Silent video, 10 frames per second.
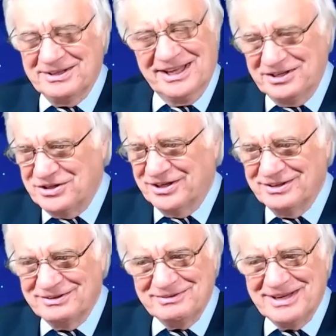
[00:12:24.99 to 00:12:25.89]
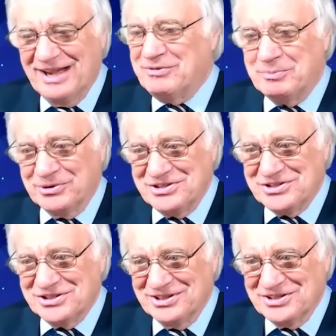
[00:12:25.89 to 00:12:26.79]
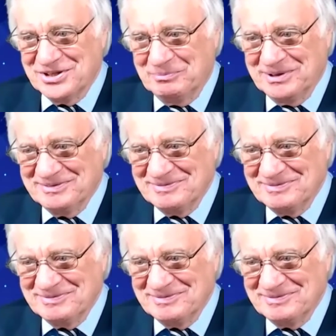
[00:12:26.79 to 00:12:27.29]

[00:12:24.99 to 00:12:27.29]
That year, everybody turned up.